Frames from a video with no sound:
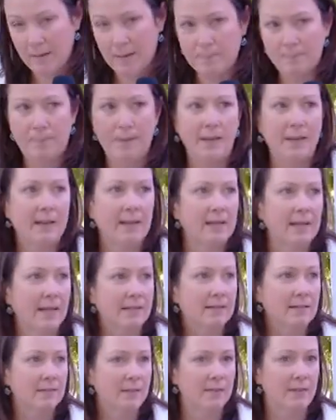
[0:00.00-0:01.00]
being
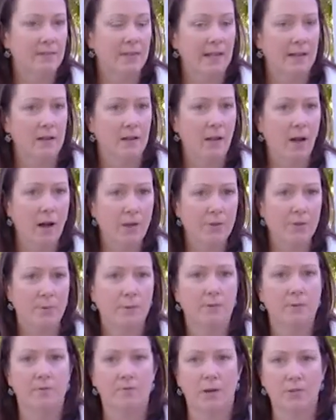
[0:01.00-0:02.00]
connected to Nathaniel
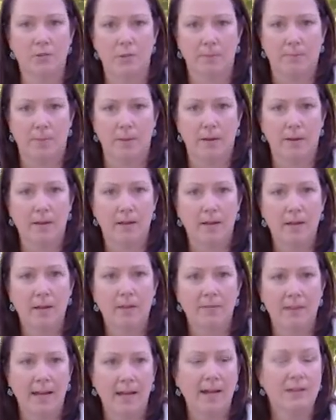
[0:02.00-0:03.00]
Hawthorne, who wrote the book
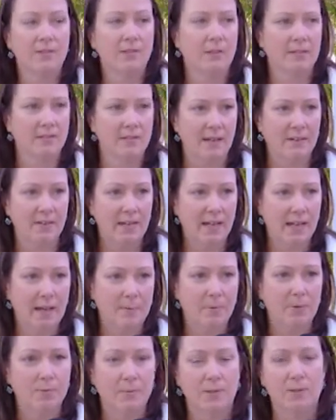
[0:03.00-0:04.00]
The House of the Seven
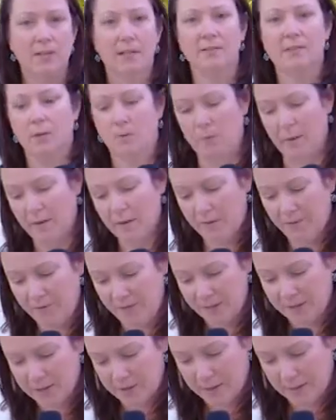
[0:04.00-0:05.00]
Gables, which is a work of
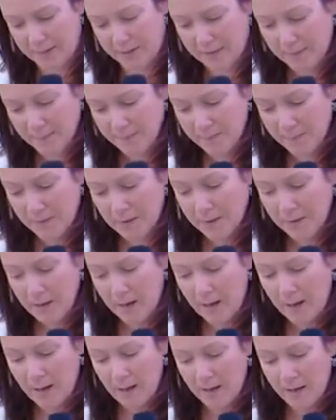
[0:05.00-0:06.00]
fiction.
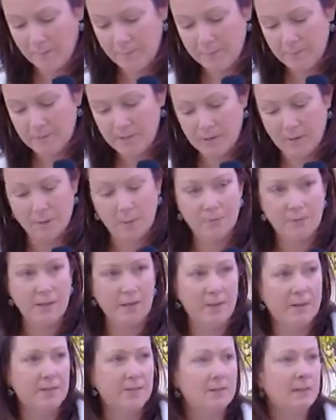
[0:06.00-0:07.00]
So
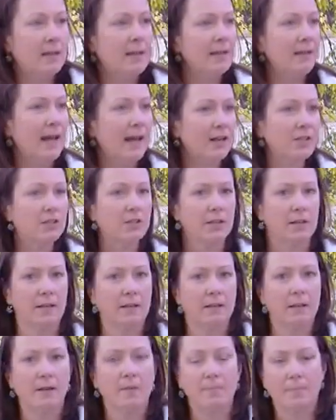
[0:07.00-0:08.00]
there is
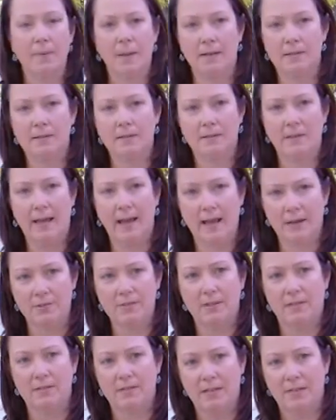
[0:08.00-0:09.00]
connection, but the House
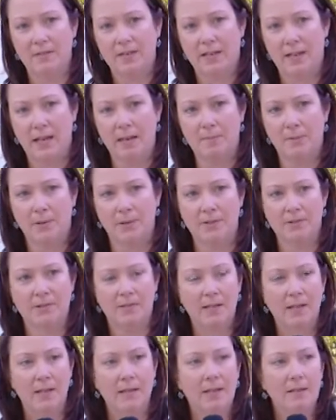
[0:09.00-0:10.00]
of the Seven
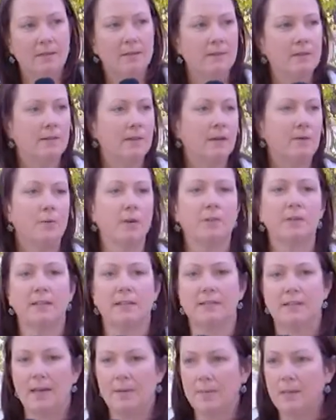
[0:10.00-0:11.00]
Gables, there weren't
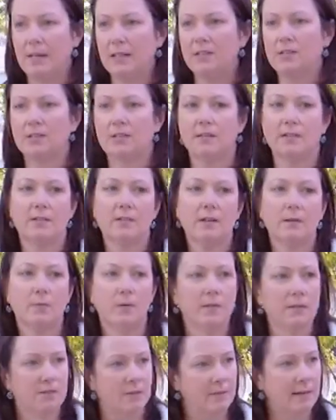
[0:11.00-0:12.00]
examinations, there
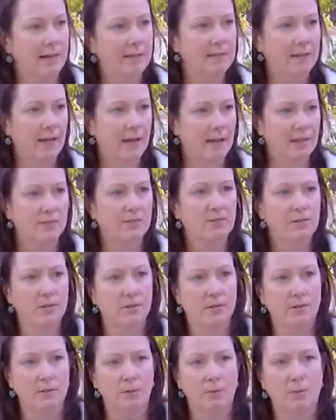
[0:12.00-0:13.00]
weren't direct ties
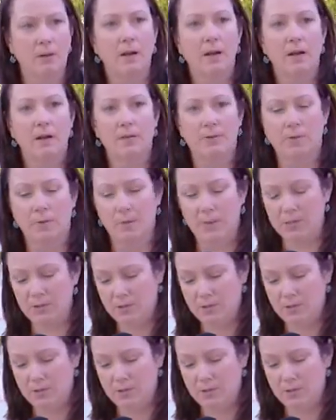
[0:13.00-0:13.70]
to the witch